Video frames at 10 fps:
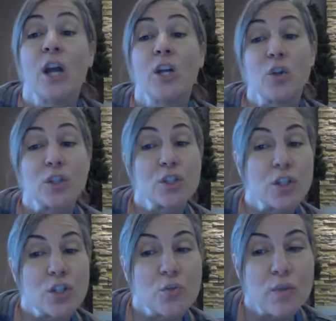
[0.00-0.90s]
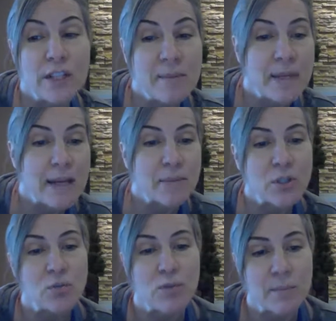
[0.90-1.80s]
you'll start to really be able
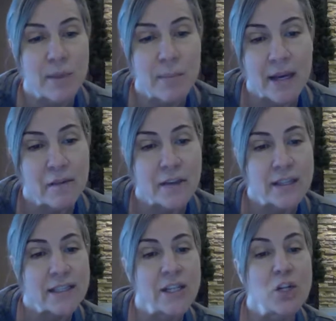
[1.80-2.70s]
to reap the benefits